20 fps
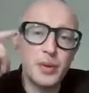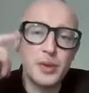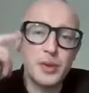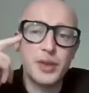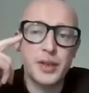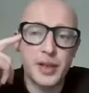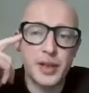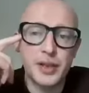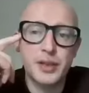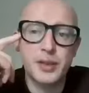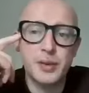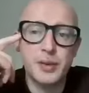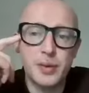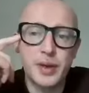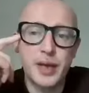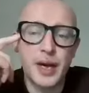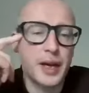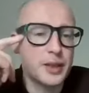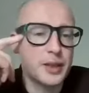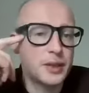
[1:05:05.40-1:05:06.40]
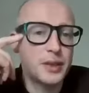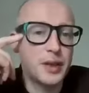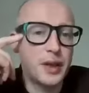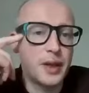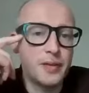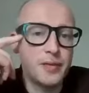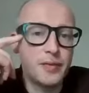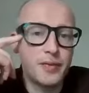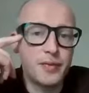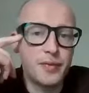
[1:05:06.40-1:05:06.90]
traditional cask
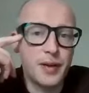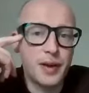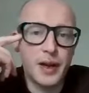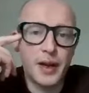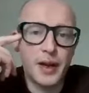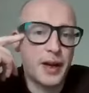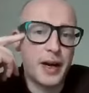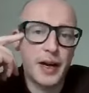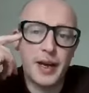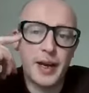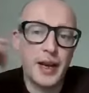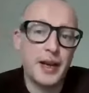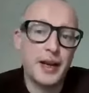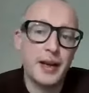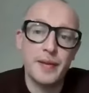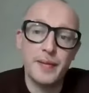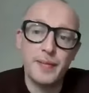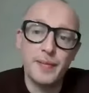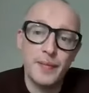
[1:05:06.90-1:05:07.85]
strength. And again,